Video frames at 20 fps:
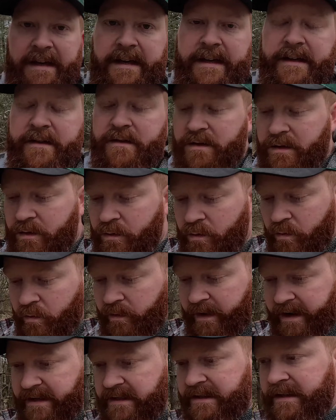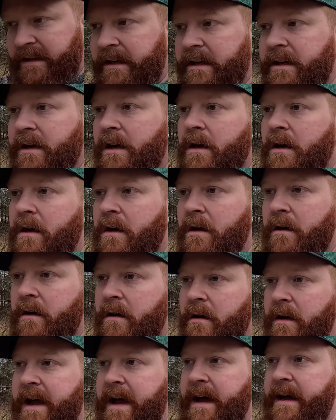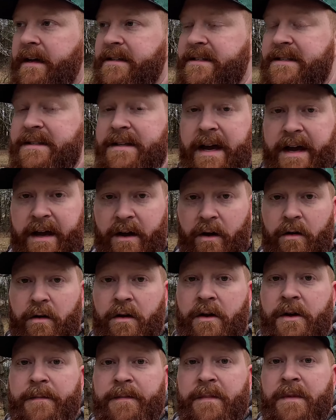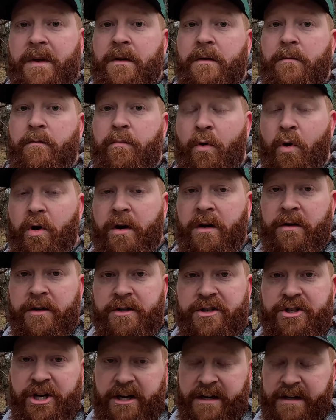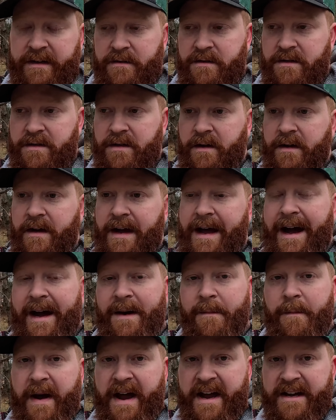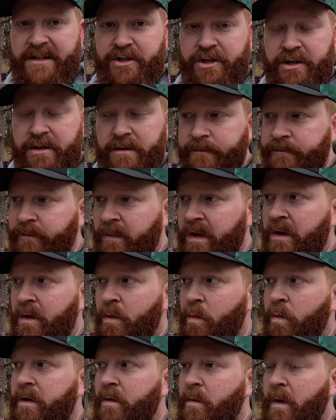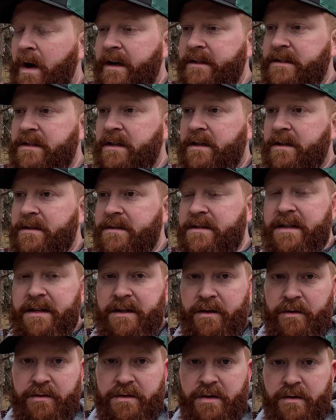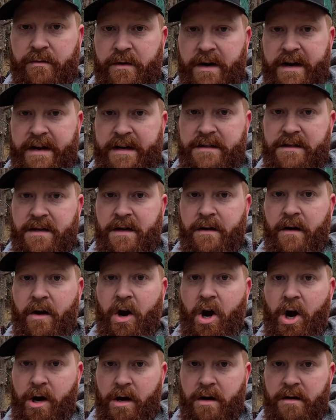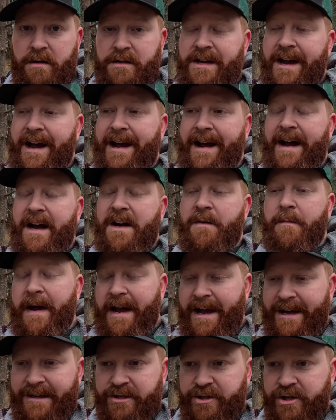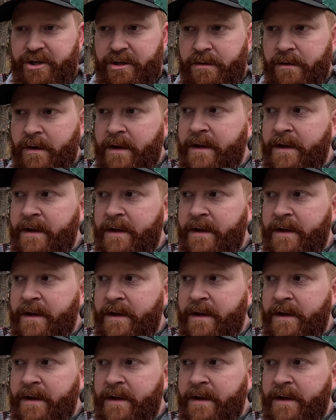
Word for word: into raising at scale broiler chickens on pasture. We want to continue to raise hogs on pasture,